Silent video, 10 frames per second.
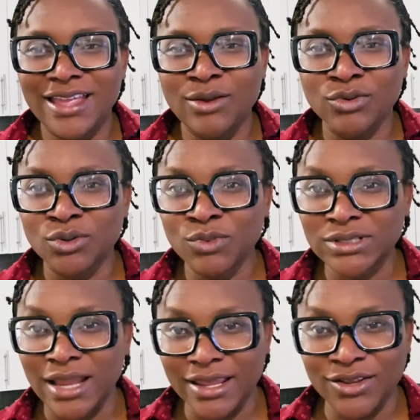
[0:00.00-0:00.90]
it was
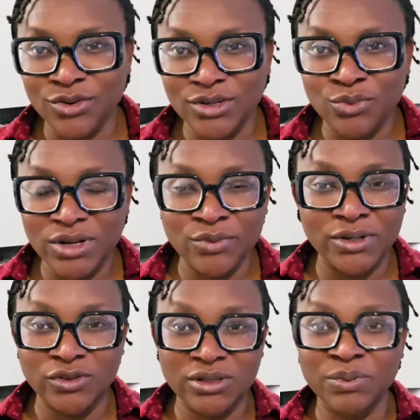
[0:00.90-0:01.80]
almost like, the way they were treating